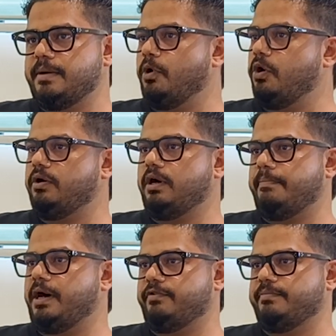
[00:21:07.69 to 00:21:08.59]

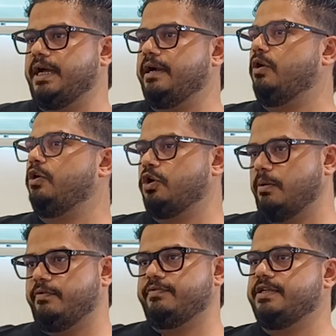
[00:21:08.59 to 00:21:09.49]
Apart from that, on
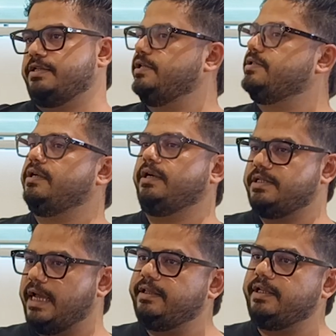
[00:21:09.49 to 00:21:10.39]
top of this is the
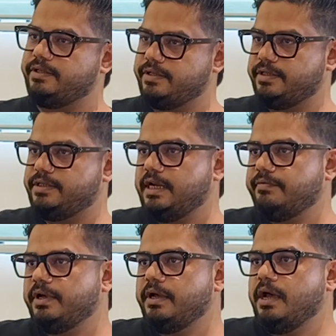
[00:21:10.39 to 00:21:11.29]
design thesis itself.